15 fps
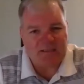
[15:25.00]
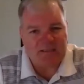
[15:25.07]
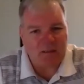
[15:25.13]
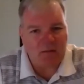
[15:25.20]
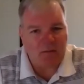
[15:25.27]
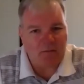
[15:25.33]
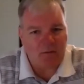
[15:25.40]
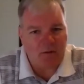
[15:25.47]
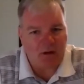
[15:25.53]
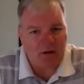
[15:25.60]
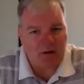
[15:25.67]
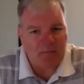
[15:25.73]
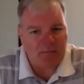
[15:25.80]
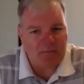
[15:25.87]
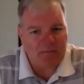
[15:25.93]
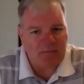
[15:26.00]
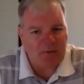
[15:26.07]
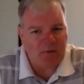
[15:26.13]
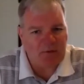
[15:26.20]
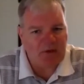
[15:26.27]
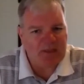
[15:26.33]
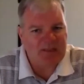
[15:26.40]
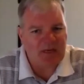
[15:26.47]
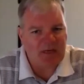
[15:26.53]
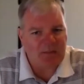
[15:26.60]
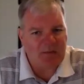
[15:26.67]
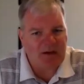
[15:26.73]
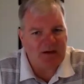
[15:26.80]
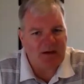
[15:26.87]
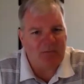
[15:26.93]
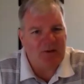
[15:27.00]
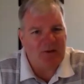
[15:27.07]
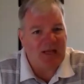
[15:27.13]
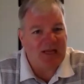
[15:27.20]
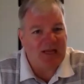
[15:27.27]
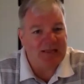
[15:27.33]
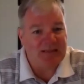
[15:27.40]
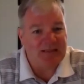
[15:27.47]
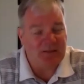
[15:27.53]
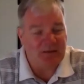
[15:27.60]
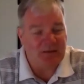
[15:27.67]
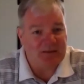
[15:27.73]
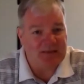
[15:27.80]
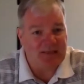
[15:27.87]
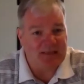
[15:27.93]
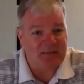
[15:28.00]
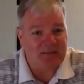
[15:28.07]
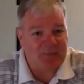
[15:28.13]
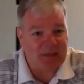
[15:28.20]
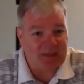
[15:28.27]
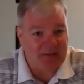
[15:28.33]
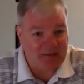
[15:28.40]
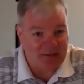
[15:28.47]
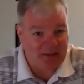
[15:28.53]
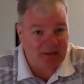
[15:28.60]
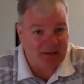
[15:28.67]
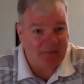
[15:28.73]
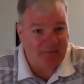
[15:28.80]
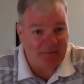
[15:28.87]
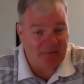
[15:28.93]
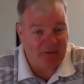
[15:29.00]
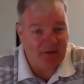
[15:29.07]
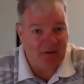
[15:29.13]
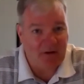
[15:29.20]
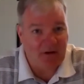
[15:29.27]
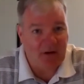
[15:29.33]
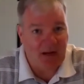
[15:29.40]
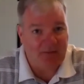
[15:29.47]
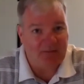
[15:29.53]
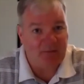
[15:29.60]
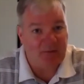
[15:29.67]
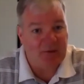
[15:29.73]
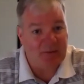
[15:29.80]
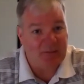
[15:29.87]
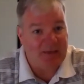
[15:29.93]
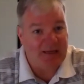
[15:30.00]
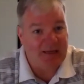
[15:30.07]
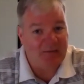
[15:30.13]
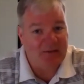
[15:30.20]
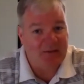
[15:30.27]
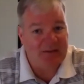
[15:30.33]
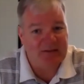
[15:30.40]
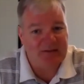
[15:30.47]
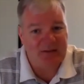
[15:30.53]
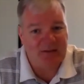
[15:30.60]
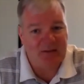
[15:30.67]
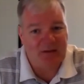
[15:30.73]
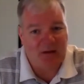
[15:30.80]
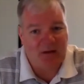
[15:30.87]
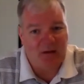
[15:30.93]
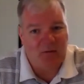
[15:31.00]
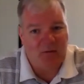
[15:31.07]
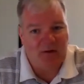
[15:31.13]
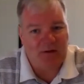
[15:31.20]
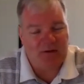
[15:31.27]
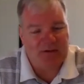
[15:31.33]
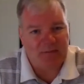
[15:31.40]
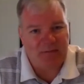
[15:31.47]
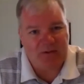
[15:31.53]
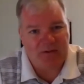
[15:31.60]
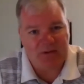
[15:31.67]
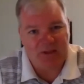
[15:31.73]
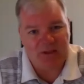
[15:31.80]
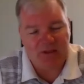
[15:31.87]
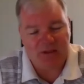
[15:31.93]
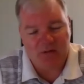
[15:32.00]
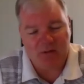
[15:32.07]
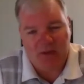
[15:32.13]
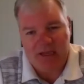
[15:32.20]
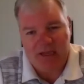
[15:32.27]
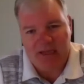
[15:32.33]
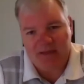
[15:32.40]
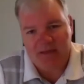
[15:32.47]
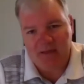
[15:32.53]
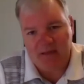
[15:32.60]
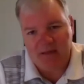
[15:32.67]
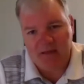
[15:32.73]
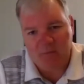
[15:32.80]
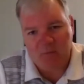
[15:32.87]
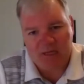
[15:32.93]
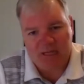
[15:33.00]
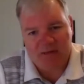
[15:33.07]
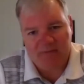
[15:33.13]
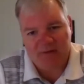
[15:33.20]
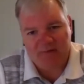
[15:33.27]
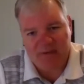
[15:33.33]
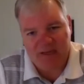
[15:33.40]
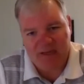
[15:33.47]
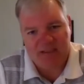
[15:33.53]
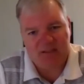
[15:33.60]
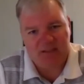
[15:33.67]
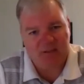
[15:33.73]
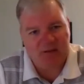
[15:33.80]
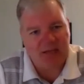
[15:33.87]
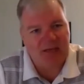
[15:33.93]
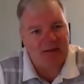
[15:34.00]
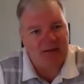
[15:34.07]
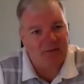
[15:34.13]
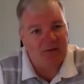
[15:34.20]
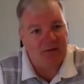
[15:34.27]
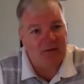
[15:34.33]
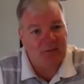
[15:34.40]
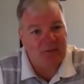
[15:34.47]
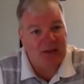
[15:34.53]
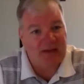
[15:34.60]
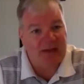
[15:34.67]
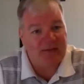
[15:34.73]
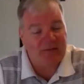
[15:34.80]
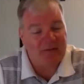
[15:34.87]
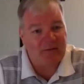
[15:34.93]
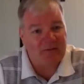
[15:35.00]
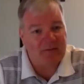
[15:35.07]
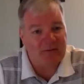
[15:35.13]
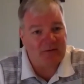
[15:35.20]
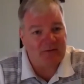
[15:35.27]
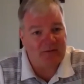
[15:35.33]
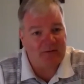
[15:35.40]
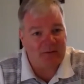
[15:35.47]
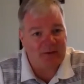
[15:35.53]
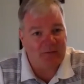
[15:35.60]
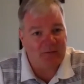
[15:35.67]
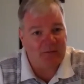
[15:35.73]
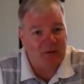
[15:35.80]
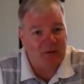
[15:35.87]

so I want to talk about compliance too, because that's a big thing for everyone in payments. What are some of the things you had, and what kind of advantage are you getting through compliance with Extreme?